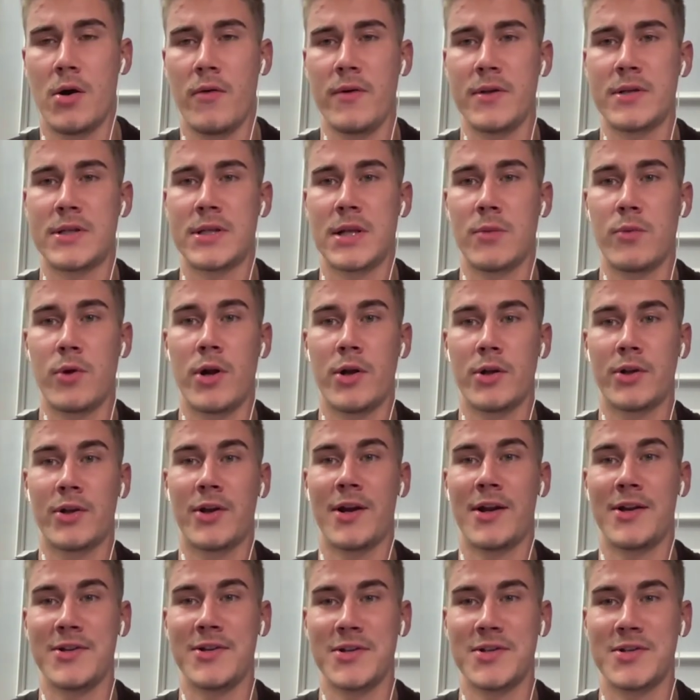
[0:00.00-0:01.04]
Obviously, we're
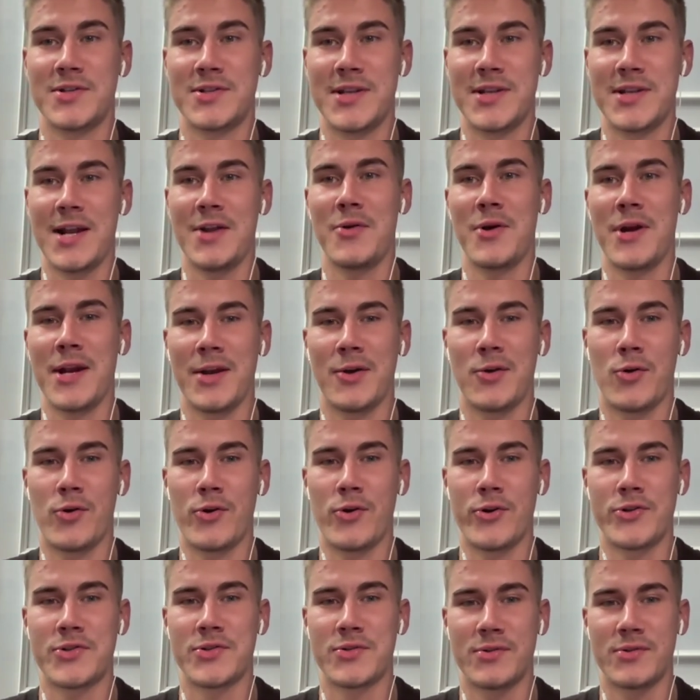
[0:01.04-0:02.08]
not gonna just sell you any
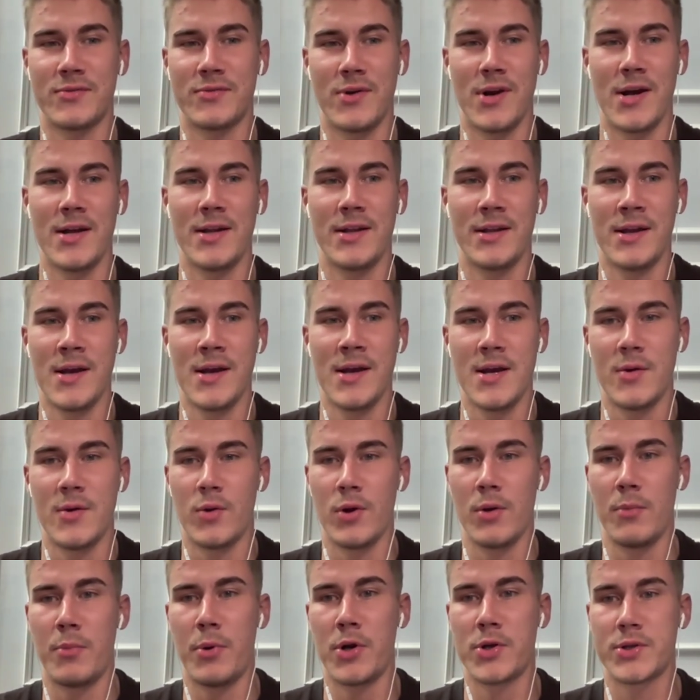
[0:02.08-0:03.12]
course, right?
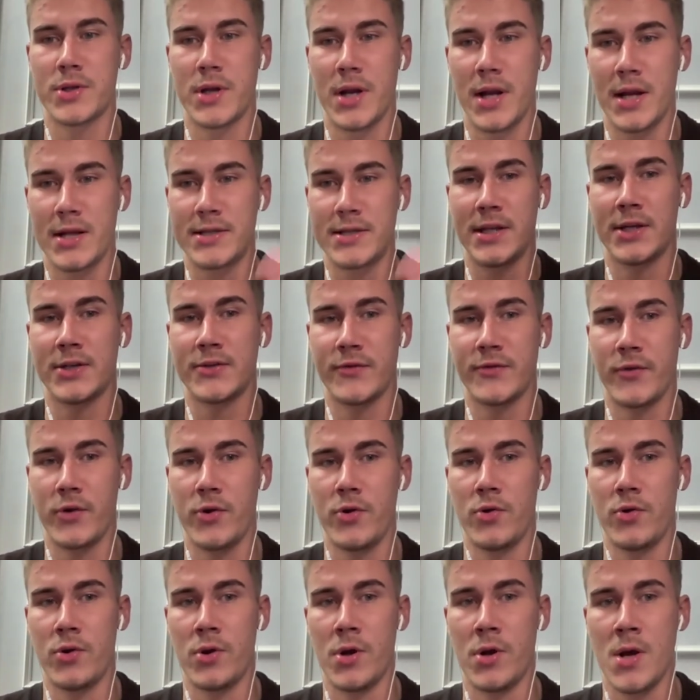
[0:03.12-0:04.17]
We personalize things
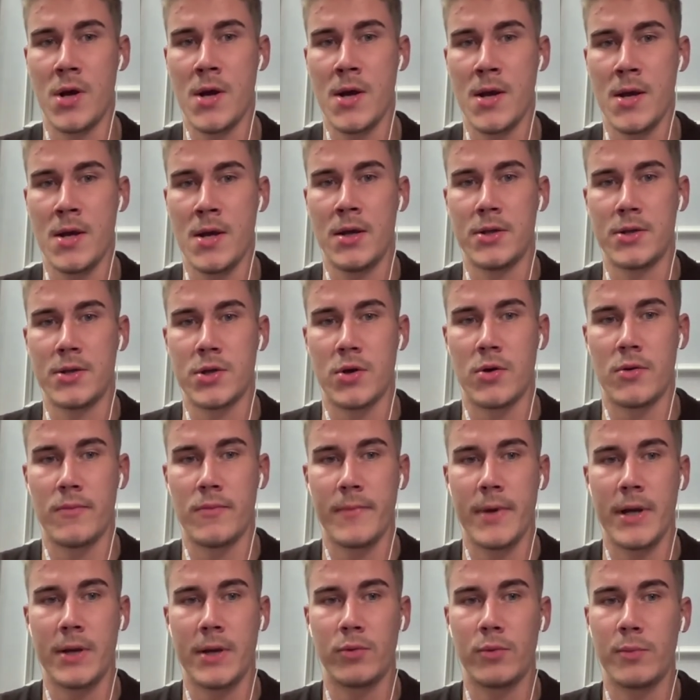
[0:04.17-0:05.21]
for you.
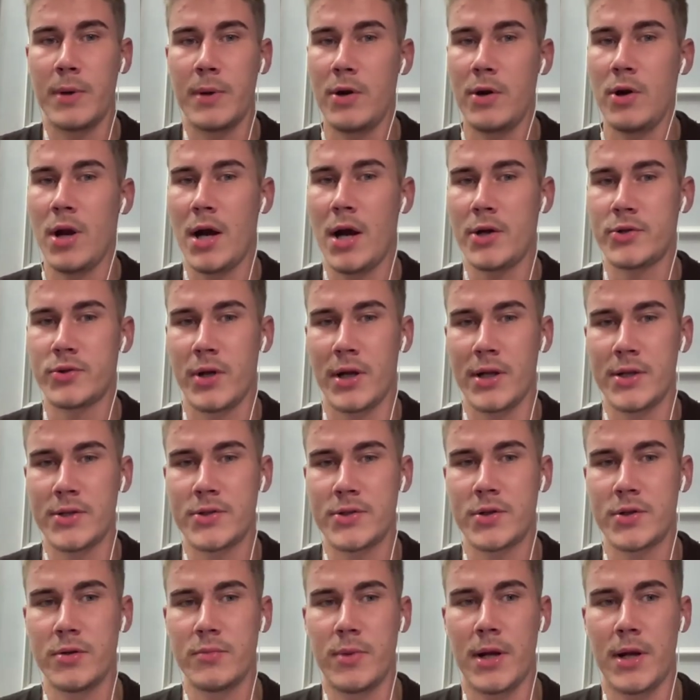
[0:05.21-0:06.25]
So it will be really hard to
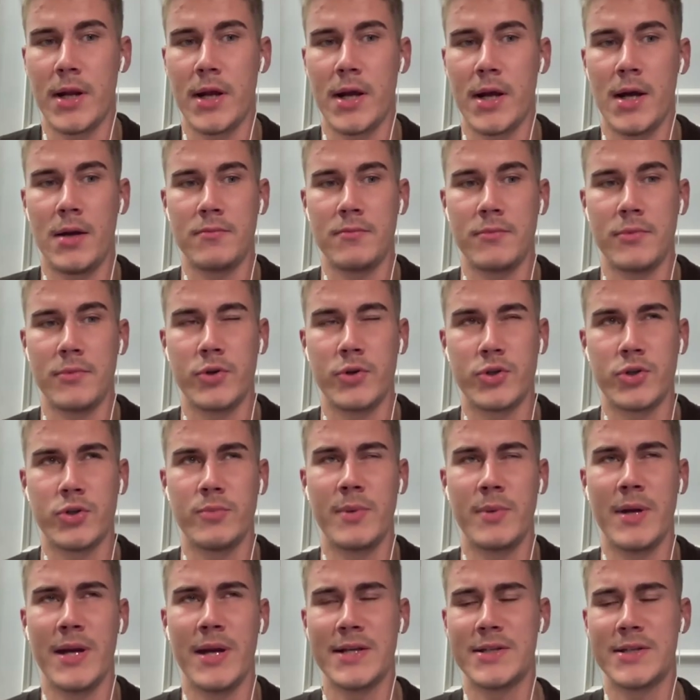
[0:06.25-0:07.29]
answer, but you
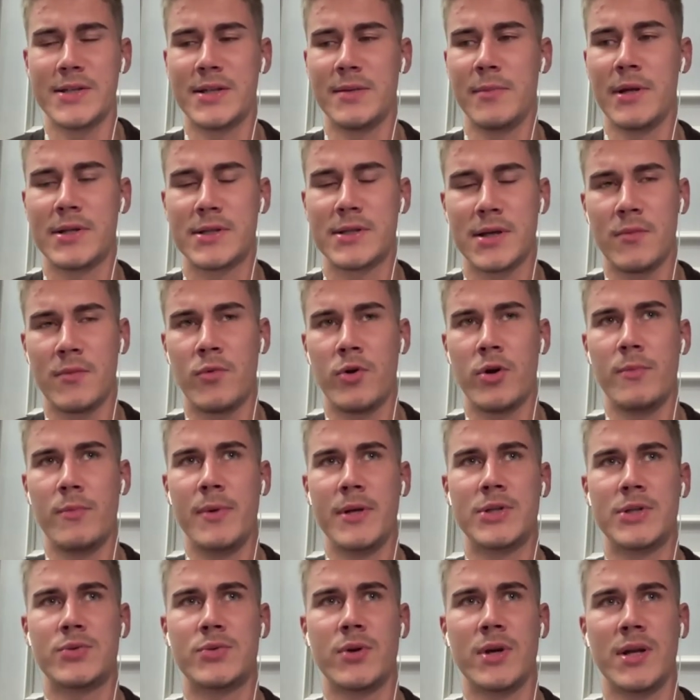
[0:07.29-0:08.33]
should be estimate somewhere
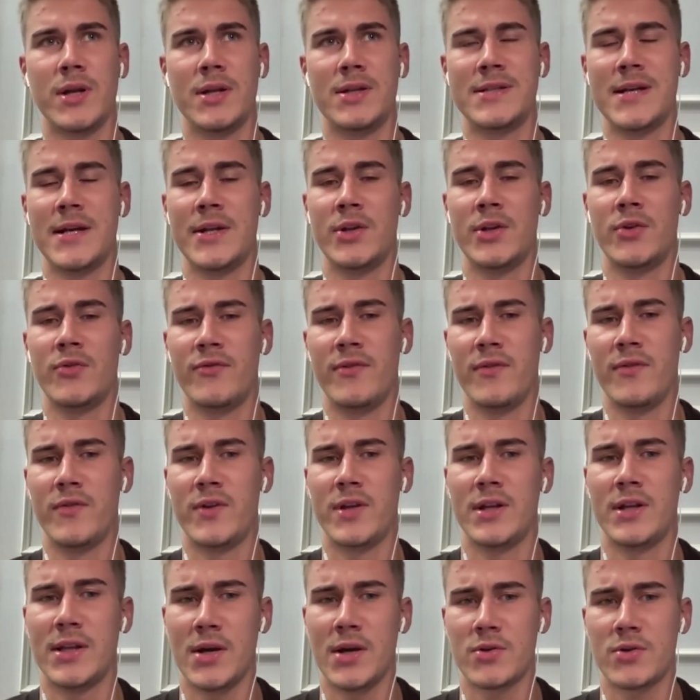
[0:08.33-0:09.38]
between ten to
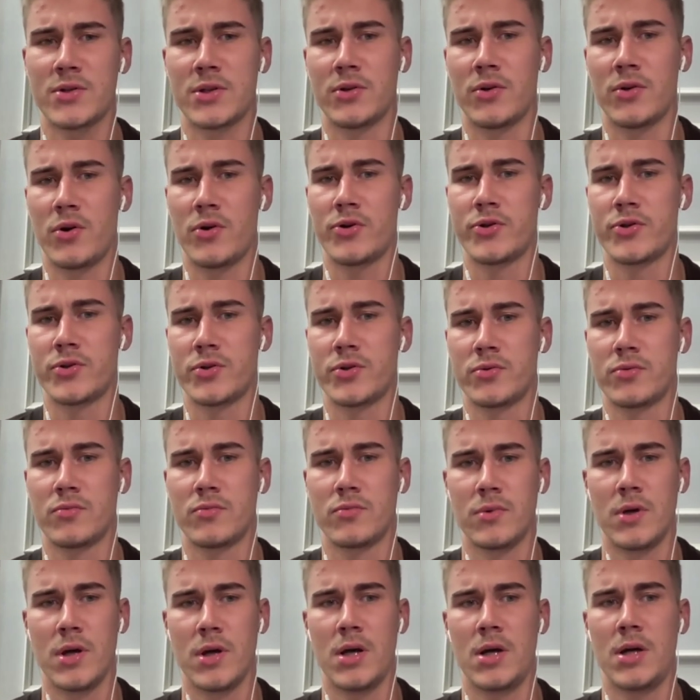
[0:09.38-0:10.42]
$15,000.
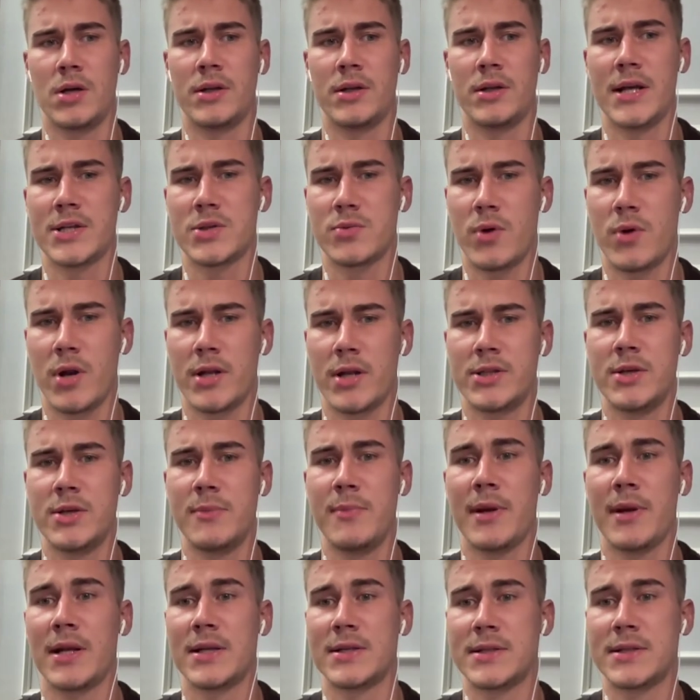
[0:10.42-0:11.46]
That's what it
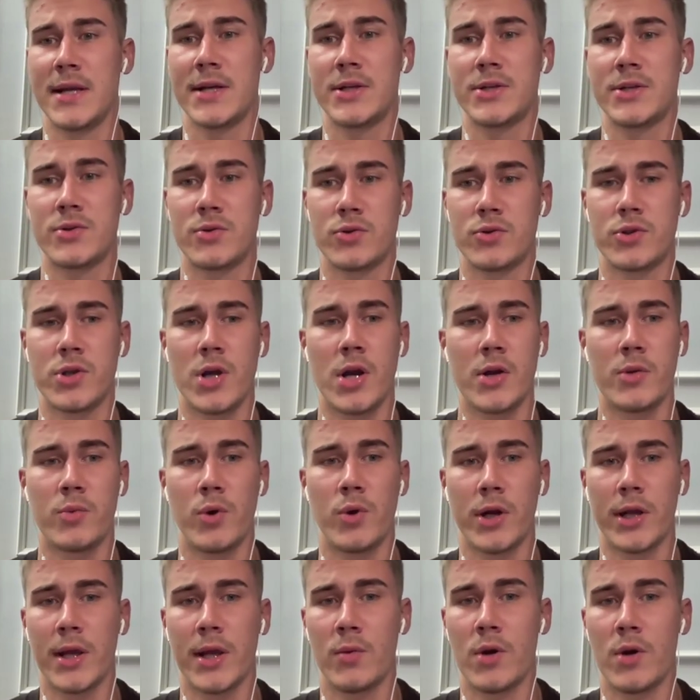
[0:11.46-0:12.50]
typically takes to
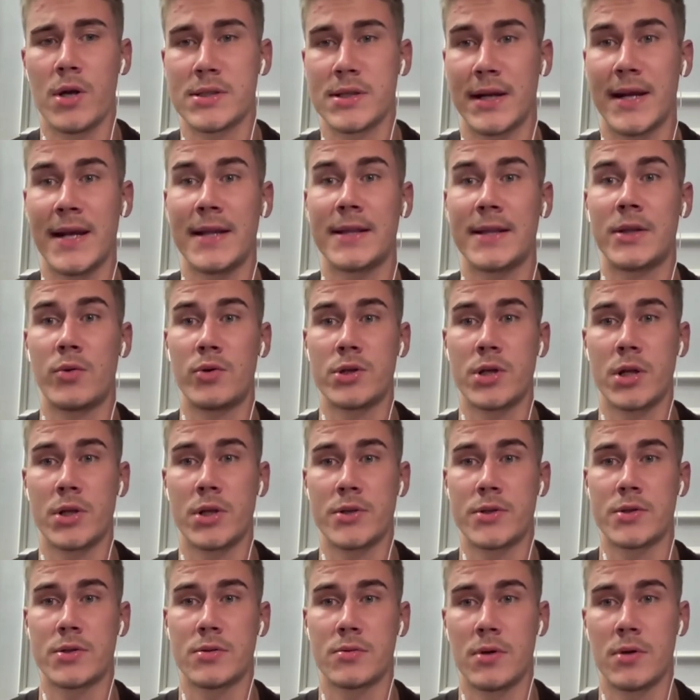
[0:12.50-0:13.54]
start working with us and get the
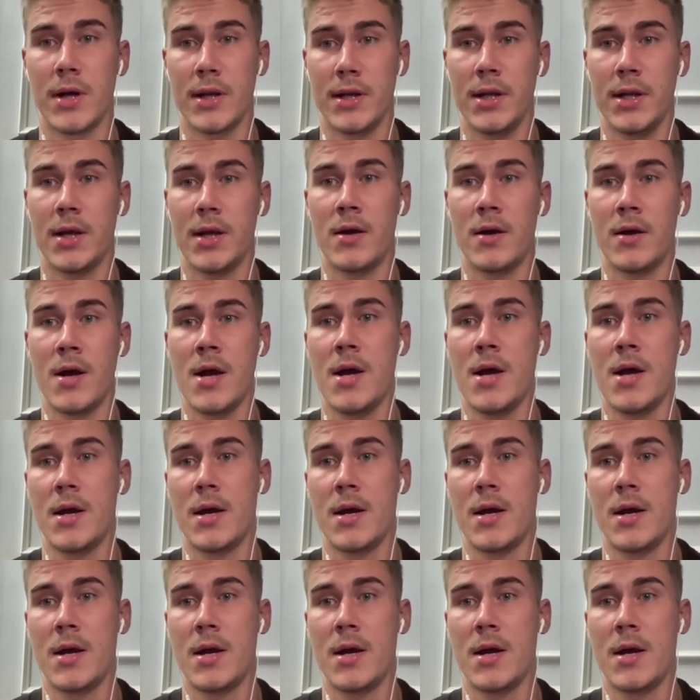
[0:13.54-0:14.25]
results. And yeah,